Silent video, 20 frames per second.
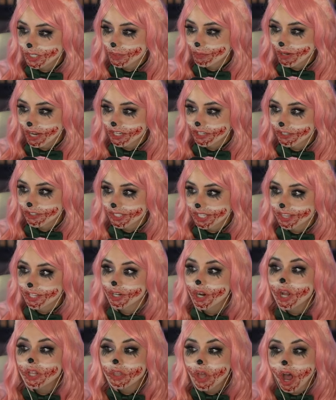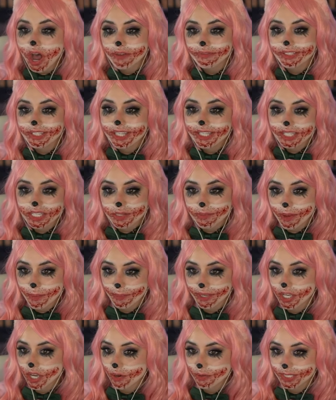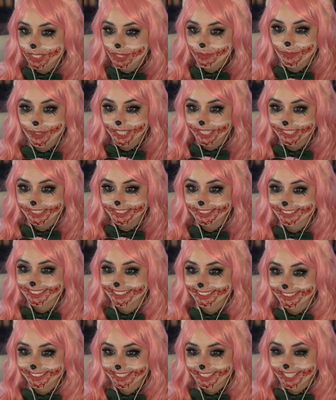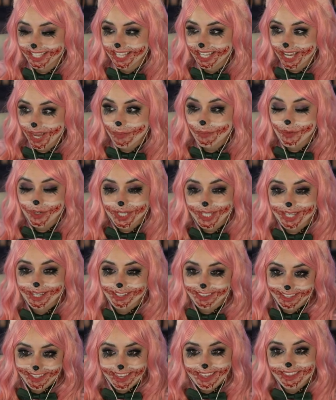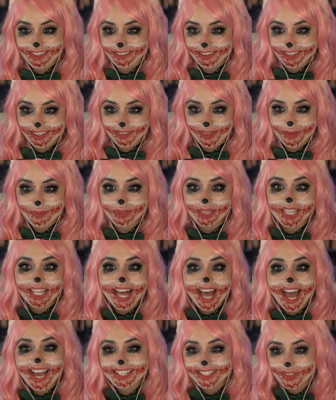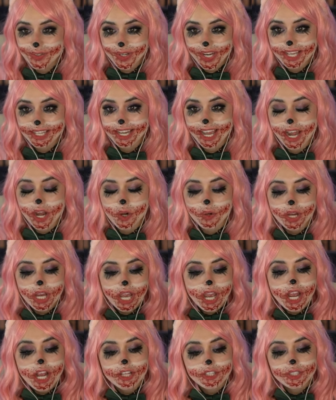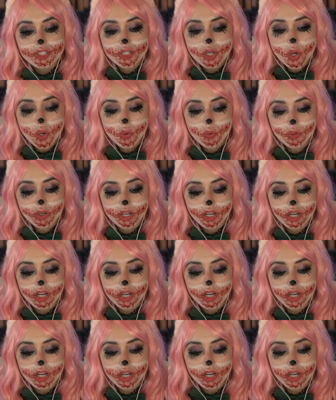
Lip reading: Predators in there. Aloft. This has been my cozy one. I'm working on the E33 plat right now. So